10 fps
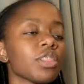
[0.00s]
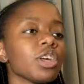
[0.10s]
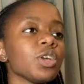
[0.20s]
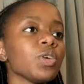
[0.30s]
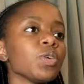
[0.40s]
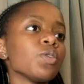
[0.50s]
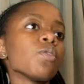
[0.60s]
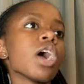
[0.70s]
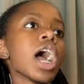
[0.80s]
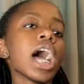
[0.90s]
whether
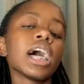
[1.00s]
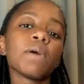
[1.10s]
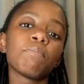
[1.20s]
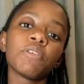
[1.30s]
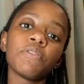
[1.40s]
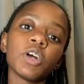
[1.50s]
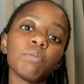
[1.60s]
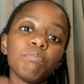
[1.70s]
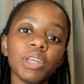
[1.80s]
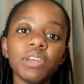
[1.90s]
you
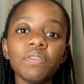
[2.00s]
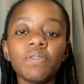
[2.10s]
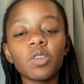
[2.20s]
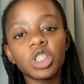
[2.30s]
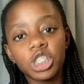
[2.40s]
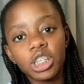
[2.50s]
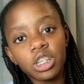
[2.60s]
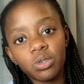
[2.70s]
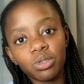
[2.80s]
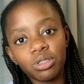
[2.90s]
prefer beef or
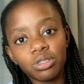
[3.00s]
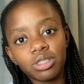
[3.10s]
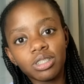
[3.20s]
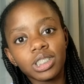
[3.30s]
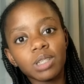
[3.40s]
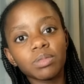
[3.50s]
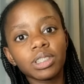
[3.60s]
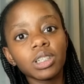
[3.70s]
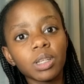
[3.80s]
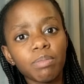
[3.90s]
chicken noodles, because I'm
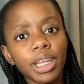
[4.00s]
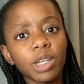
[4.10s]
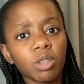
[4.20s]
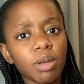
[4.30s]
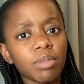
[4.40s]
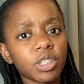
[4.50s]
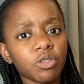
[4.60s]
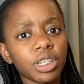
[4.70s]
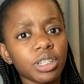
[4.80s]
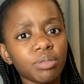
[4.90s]
still debating with my
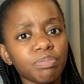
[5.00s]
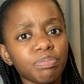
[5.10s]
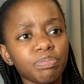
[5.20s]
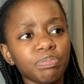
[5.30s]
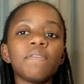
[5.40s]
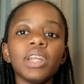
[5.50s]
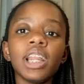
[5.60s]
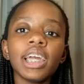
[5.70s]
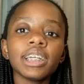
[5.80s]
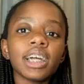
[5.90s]
best friend. I
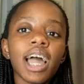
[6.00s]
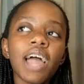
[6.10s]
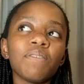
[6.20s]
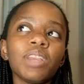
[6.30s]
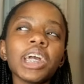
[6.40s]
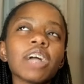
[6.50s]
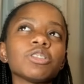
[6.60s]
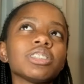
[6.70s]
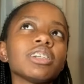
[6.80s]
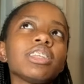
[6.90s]
feel like I
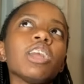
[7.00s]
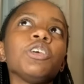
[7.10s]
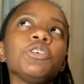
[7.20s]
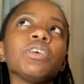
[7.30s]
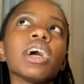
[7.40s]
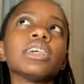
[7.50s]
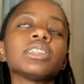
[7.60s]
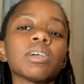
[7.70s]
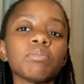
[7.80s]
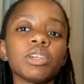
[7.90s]
should start telling you
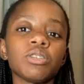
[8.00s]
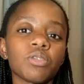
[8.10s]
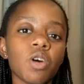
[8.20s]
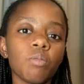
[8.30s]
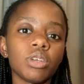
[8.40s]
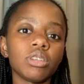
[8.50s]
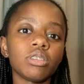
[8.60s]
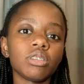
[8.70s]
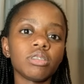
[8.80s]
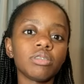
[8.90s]
guys something to
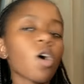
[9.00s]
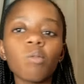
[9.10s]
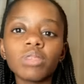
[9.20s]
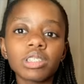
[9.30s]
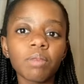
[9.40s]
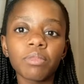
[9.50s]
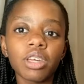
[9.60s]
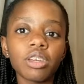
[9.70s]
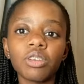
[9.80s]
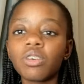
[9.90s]
comment. Comment
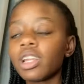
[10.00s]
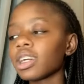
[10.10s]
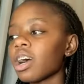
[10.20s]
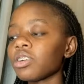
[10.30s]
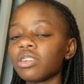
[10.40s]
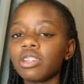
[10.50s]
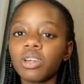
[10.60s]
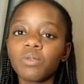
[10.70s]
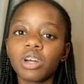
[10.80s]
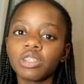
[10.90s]
something, you know, like how your
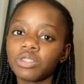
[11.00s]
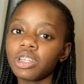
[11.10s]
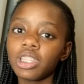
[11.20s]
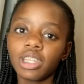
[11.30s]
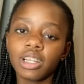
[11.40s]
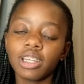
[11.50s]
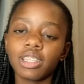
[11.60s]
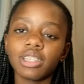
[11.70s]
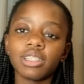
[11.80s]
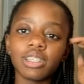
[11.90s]
day was or anything
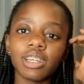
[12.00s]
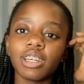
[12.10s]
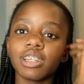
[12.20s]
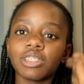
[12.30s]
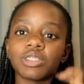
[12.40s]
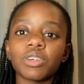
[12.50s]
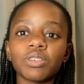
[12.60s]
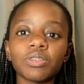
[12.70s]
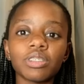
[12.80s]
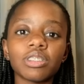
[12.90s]
like that.
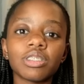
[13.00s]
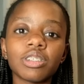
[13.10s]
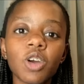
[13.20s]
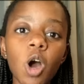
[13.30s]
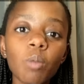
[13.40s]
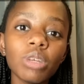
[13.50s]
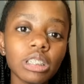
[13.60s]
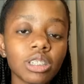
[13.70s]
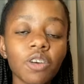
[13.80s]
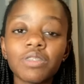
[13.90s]
So the
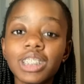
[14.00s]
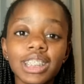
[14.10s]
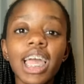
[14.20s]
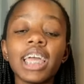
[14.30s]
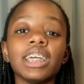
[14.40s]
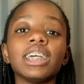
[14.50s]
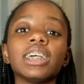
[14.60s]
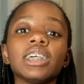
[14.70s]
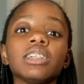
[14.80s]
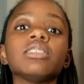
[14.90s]
comment of the
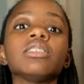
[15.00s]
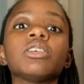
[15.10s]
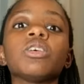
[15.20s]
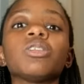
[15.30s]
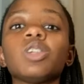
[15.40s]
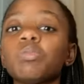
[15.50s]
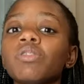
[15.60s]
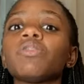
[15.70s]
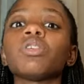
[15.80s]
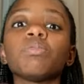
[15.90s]
day is, do you
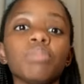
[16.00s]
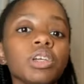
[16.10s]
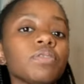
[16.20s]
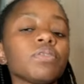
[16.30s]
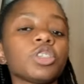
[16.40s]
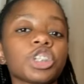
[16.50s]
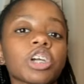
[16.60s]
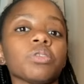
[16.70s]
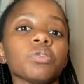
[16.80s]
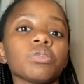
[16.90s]
prefer beef or
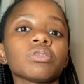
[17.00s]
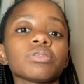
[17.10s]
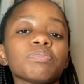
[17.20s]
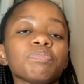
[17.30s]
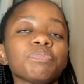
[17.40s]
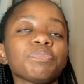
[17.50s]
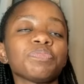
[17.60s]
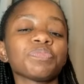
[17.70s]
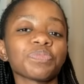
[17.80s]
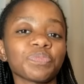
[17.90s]
chicken noodles?
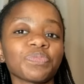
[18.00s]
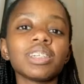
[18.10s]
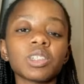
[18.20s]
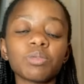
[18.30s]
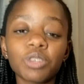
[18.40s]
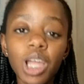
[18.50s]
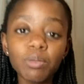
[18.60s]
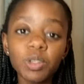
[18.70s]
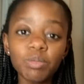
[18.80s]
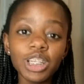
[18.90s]

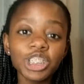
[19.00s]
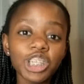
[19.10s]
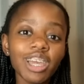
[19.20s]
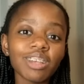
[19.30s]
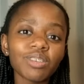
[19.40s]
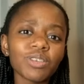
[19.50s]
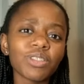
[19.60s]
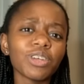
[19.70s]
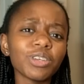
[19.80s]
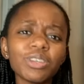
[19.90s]
Subscribe to my
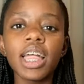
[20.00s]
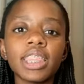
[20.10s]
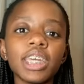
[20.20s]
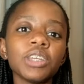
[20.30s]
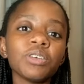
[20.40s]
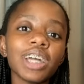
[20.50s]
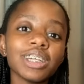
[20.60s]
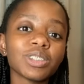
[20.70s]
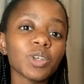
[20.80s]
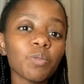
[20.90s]
channel. Thank you
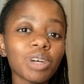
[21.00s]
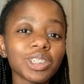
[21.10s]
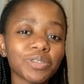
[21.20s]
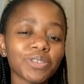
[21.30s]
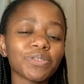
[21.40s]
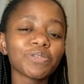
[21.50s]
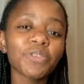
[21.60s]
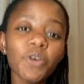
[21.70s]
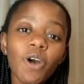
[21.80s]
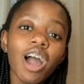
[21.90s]
guys so much for
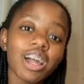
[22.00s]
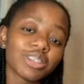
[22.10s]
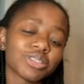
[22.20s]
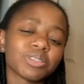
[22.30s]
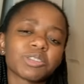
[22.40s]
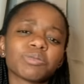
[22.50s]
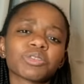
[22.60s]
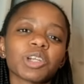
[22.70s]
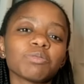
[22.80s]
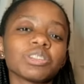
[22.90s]
400
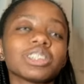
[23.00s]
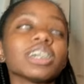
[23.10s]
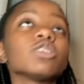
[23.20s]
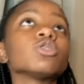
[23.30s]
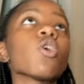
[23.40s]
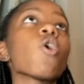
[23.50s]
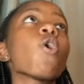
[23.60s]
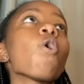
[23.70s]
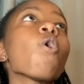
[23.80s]
subscribers. That is